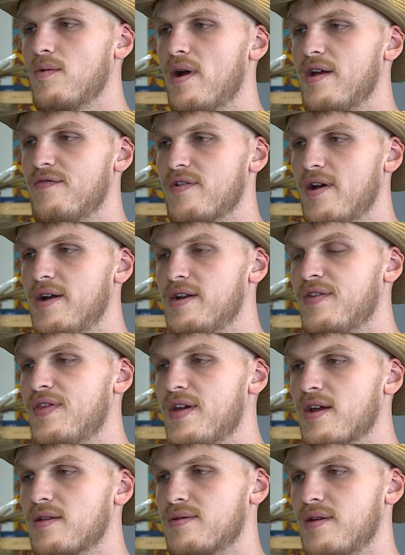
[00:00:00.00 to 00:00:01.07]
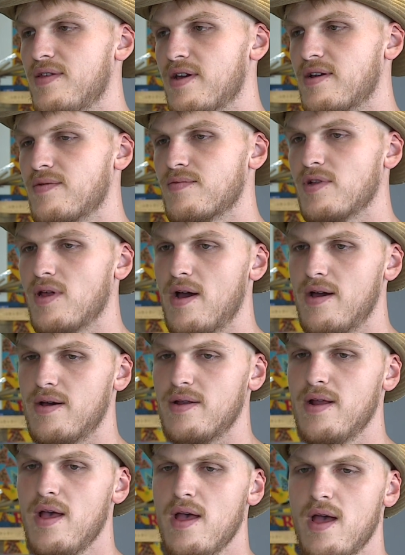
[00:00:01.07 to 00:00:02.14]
a wide variety of things that they can rely on.